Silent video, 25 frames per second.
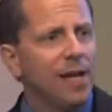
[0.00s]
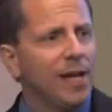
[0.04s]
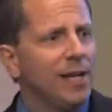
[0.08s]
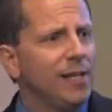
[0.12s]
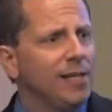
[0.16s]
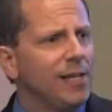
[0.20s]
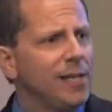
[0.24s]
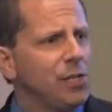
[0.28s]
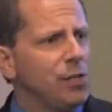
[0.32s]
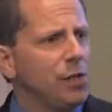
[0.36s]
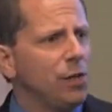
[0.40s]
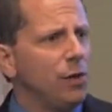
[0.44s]

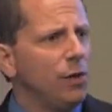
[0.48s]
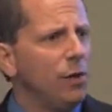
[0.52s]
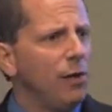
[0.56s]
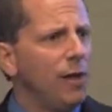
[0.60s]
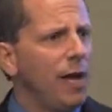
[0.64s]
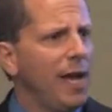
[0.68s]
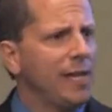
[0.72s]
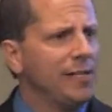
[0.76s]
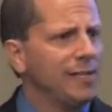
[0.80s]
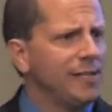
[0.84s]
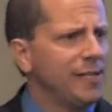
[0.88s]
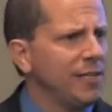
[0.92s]
Did your
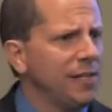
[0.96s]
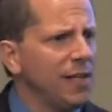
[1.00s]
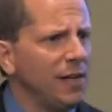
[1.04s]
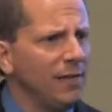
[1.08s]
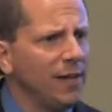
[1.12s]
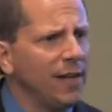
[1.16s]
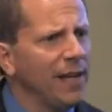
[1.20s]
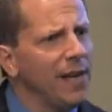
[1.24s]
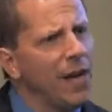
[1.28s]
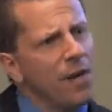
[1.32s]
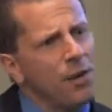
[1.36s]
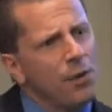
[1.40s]

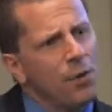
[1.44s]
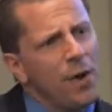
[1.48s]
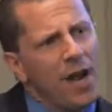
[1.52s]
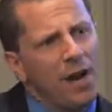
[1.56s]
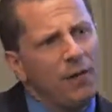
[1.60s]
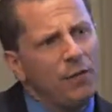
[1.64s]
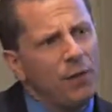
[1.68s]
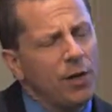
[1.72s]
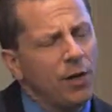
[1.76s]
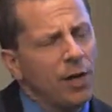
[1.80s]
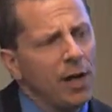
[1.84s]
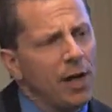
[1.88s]
significant other
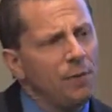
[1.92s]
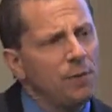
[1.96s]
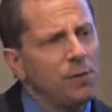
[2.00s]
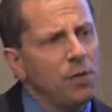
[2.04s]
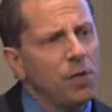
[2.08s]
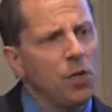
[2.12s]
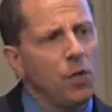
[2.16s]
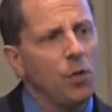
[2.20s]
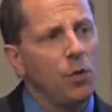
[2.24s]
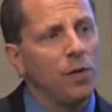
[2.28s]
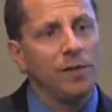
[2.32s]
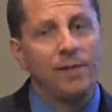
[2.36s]
ever come
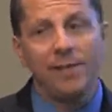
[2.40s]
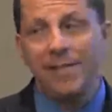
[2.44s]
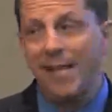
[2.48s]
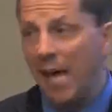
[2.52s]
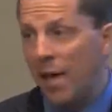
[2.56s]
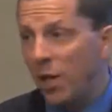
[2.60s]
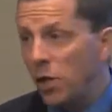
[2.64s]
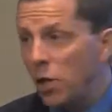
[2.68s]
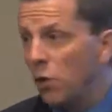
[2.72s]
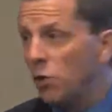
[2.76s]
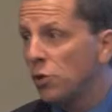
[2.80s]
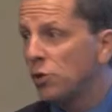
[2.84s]
to you and
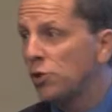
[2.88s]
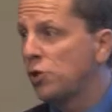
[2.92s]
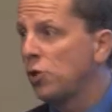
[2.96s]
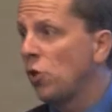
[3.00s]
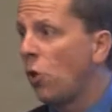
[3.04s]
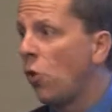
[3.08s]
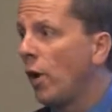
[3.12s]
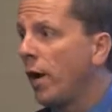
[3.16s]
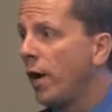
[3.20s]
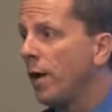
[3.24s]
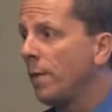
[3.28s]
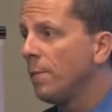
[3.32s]
tell you a
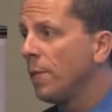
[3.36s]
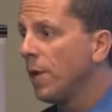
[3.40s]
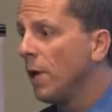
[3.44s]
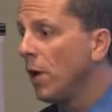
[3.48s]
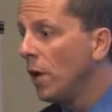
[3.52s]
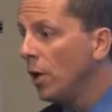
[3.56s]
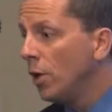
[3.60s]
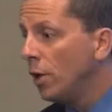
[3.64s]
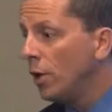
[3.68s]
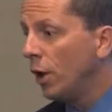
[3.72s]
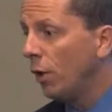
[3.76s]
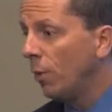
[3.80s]
story,
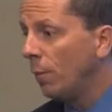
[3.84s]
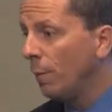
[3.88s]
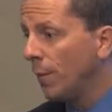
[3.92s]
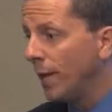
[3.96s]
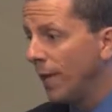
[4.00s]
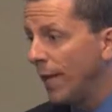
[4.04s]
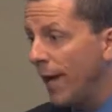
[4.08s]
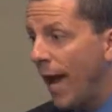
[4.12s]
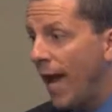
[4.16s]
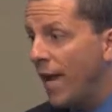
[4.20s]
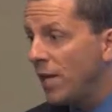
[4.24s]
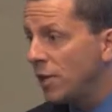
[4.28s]
you know,
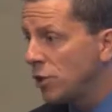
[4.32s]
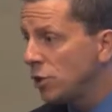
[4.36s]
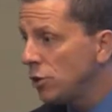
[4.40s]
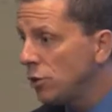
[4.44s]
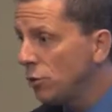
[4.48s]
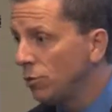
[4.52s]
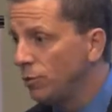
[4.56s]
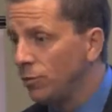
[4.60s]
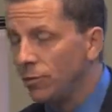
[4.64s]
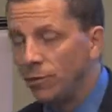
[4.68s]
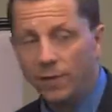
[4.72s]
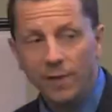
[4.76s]
hey,
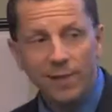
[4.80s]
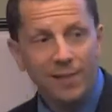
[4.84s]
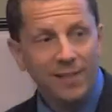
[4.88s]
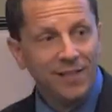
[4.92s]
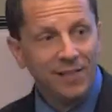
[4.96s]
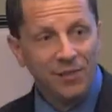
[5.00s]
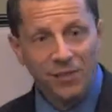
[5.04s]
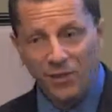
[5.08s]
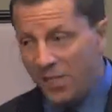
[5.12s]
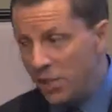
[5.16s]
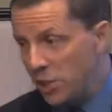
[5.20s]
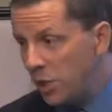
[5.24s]
Sue,
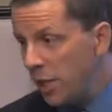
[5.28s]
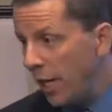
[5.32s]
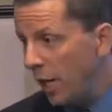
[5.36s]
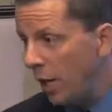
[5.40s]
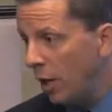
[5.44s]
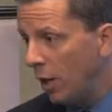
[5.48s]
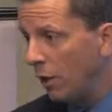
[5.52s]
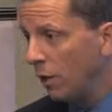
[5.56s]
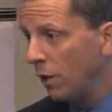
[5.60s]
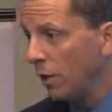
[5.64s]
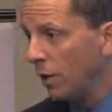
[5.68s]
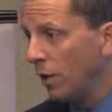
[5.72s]
did you
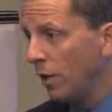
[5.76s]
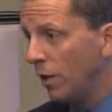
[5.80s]
hear?